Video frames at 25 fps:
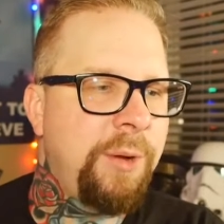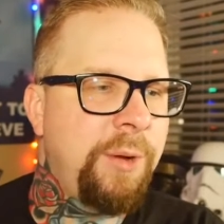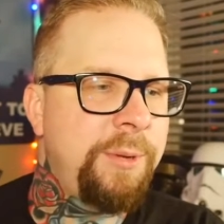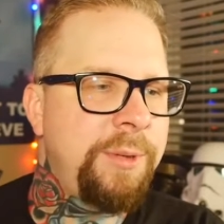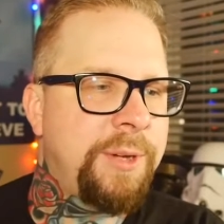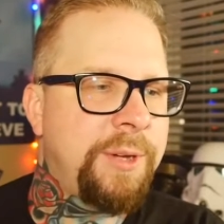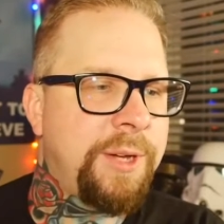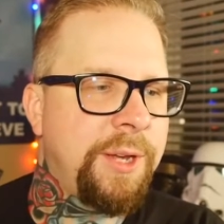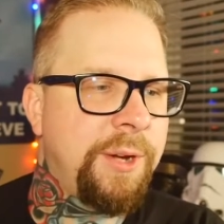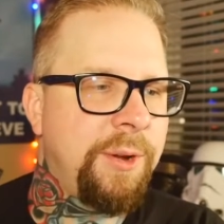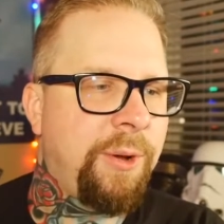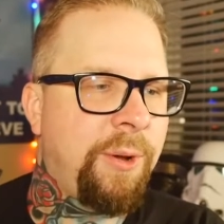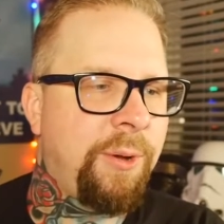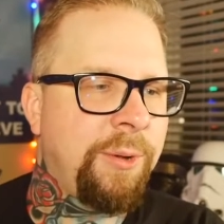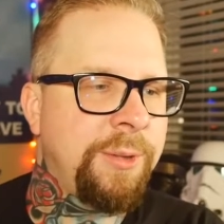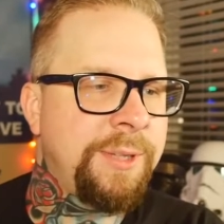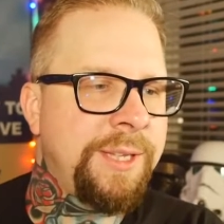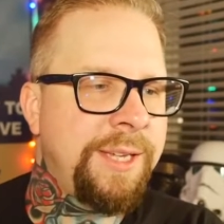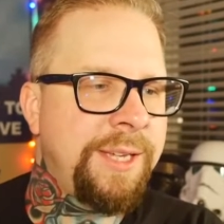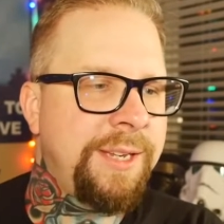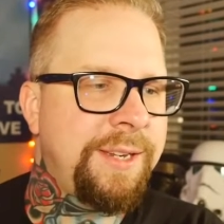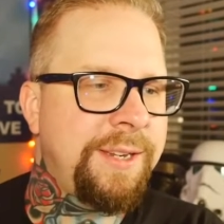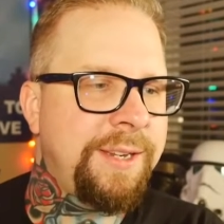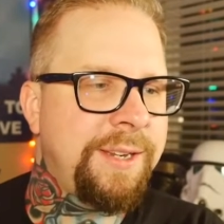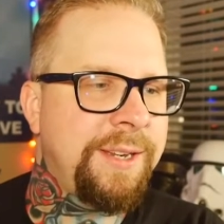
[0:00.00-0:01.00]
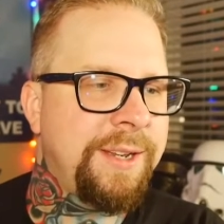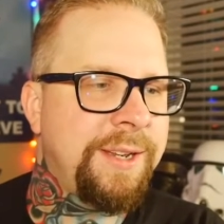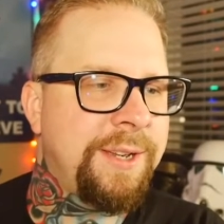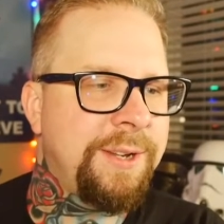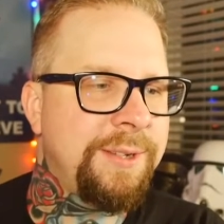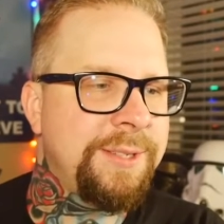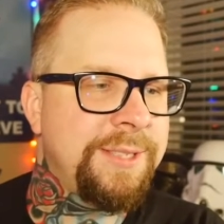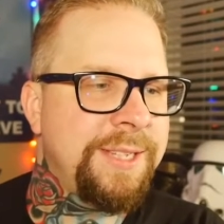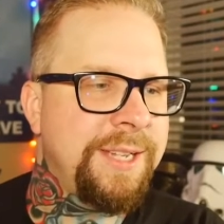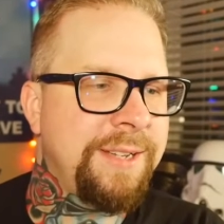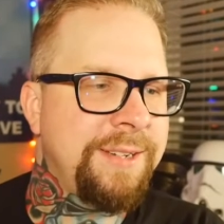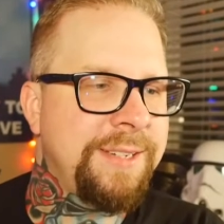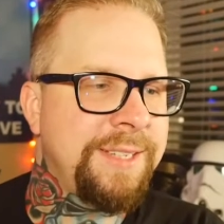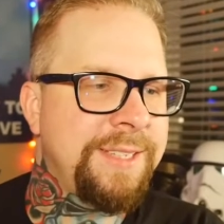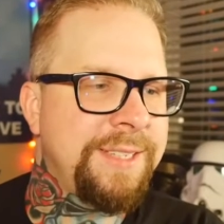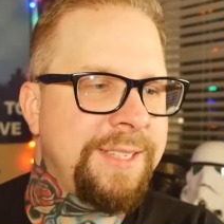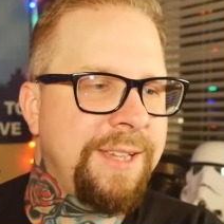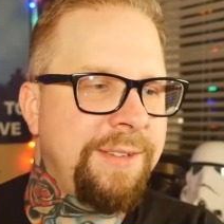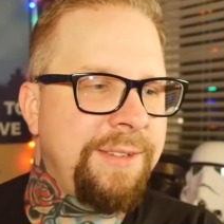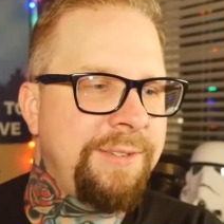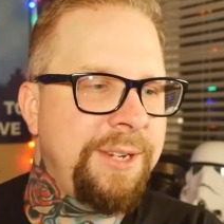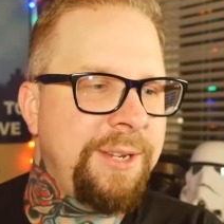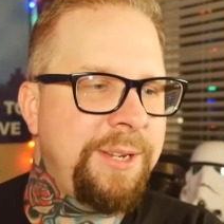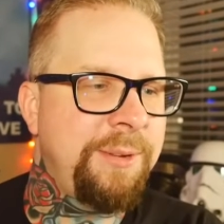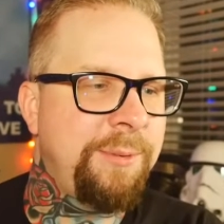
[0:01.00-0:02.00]
Oh, you can hold it and it goes down to
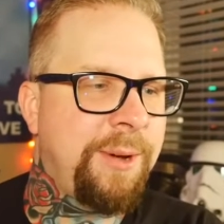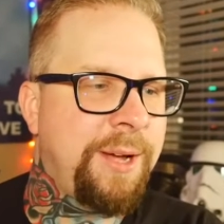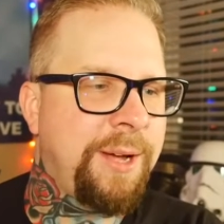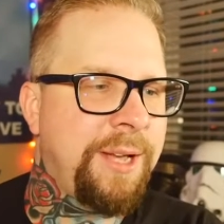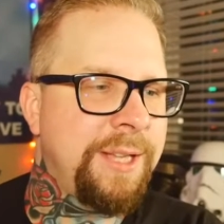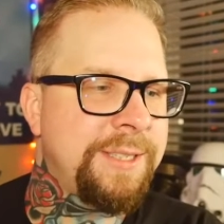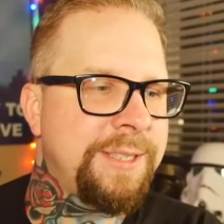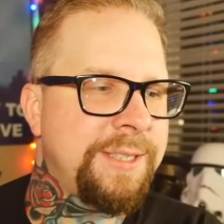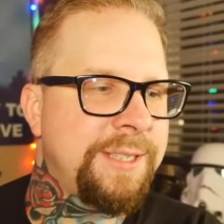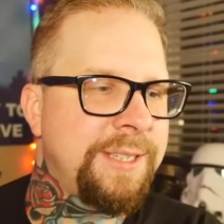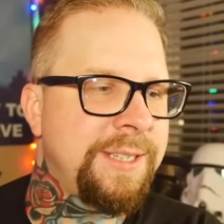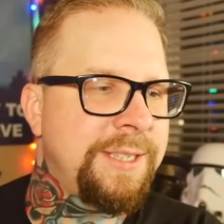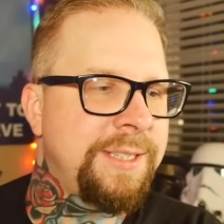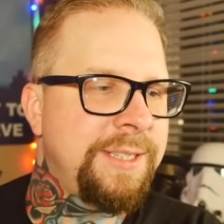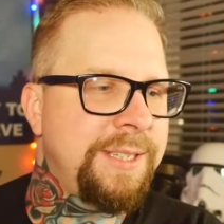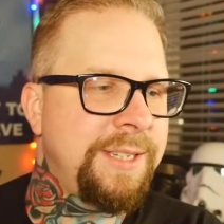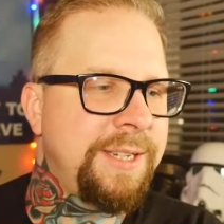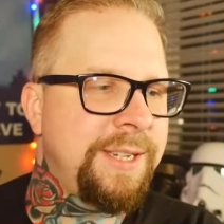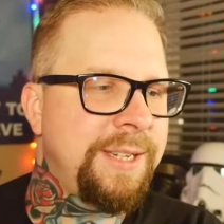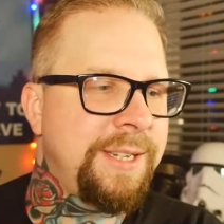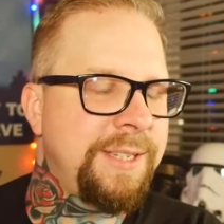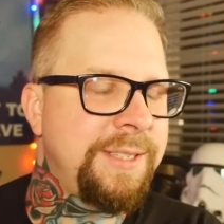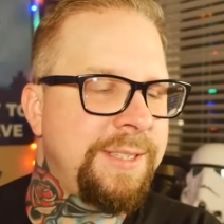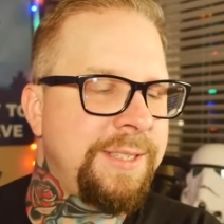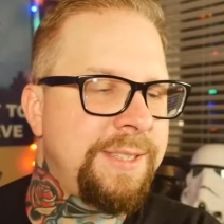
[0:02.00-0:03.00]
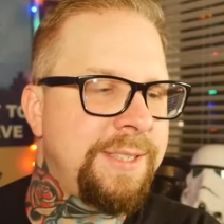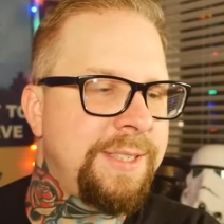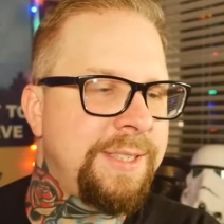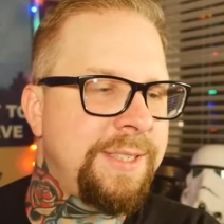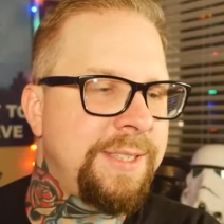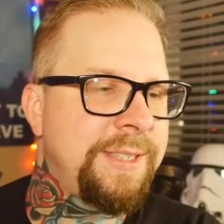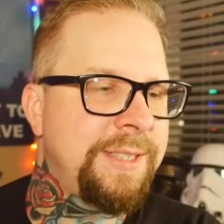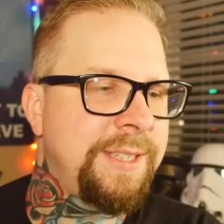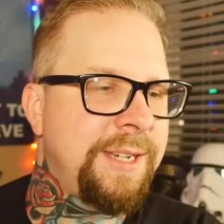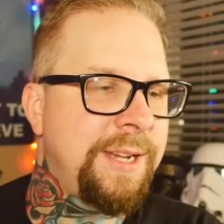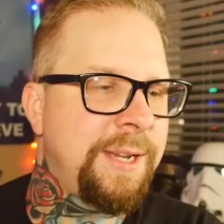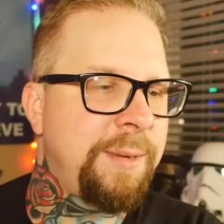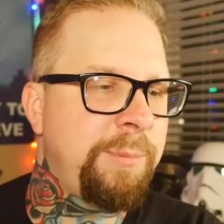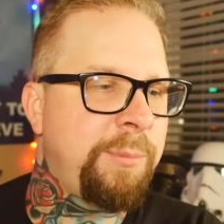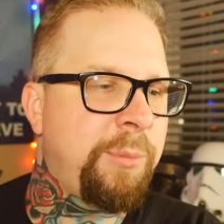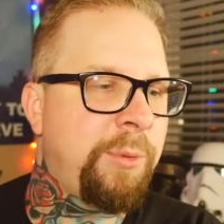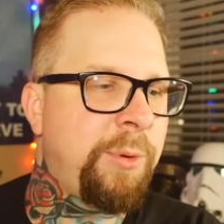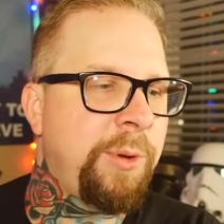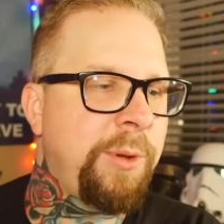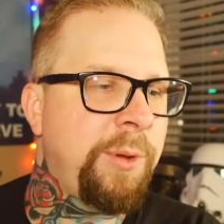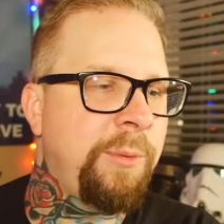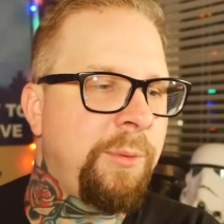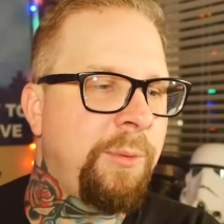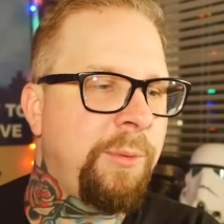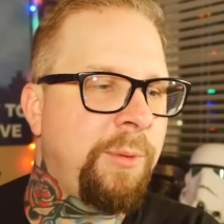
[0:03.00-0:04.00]
70 watts, 69,
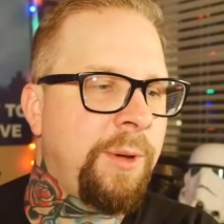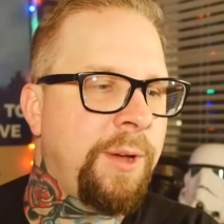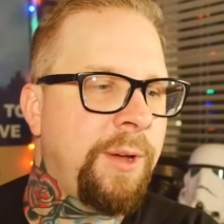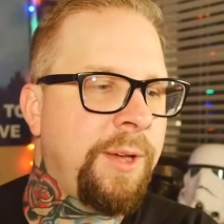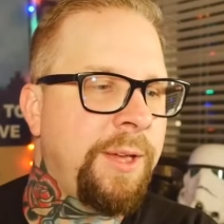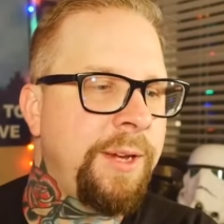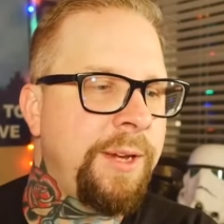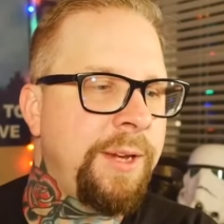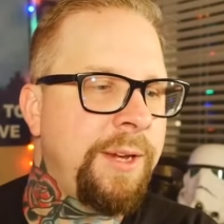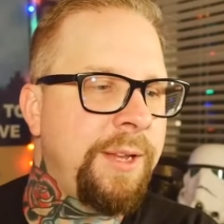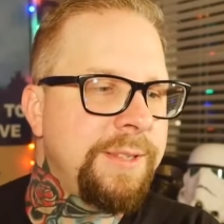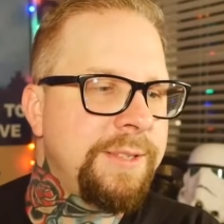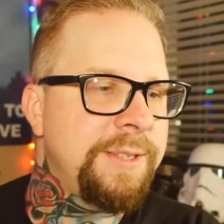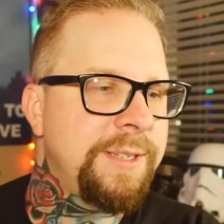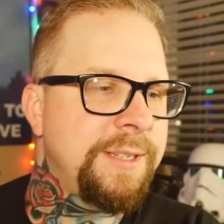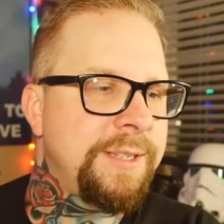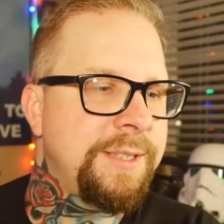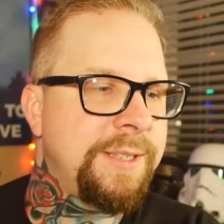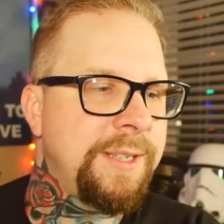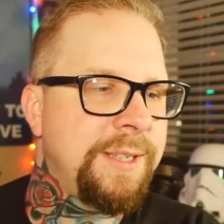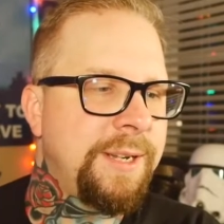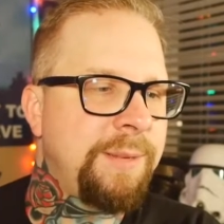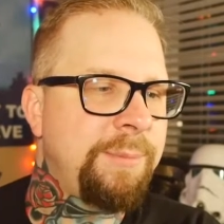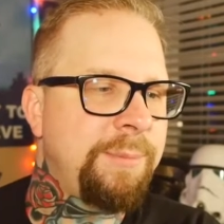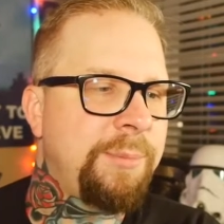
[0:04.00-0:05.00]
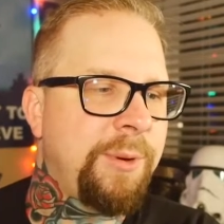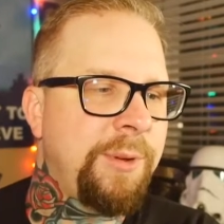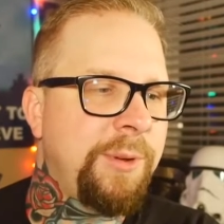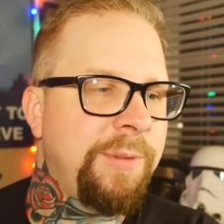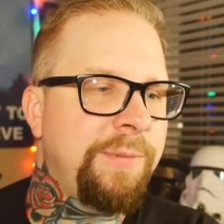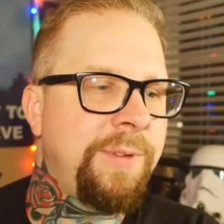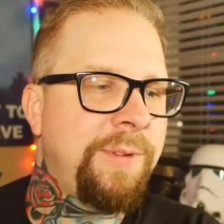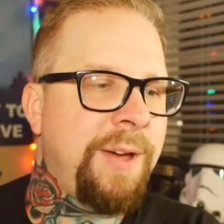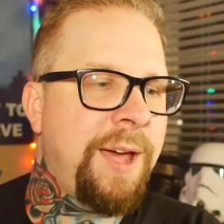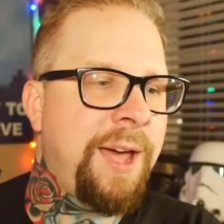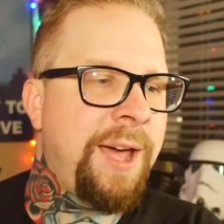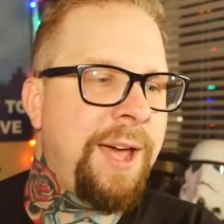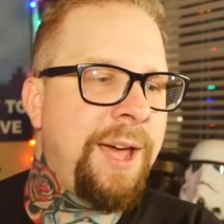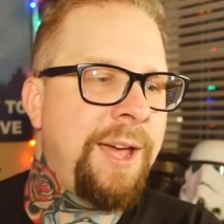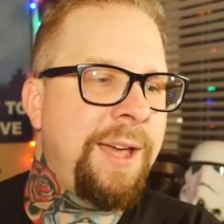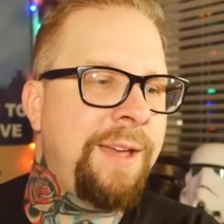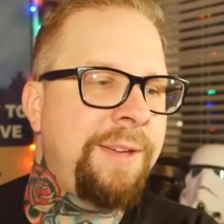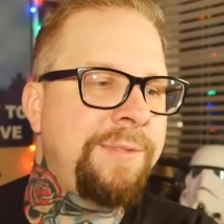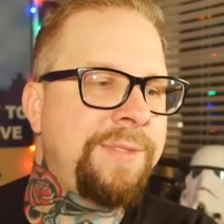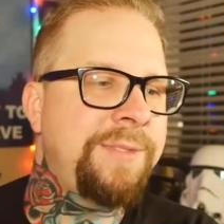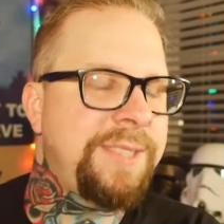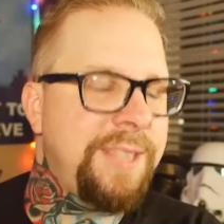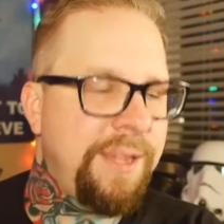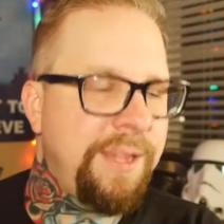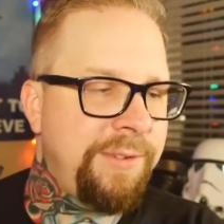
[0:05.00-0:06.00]
69.1,
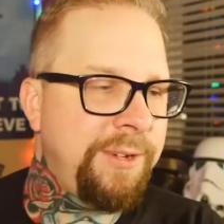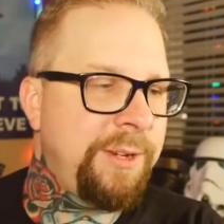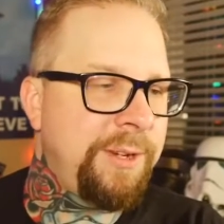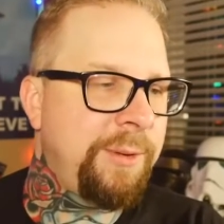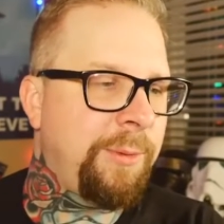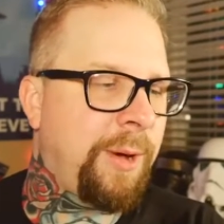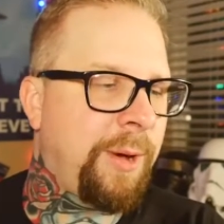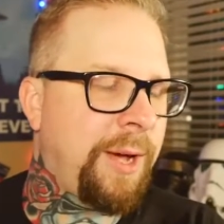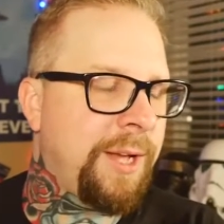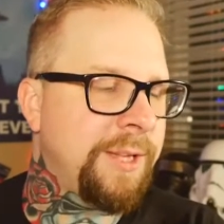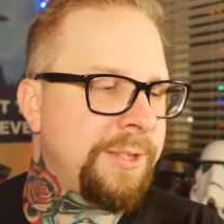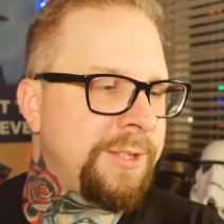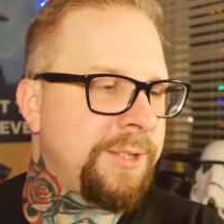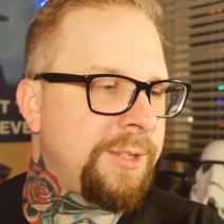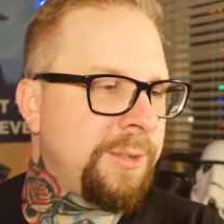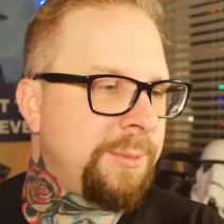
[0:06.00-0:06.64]
69.5, 70 watts.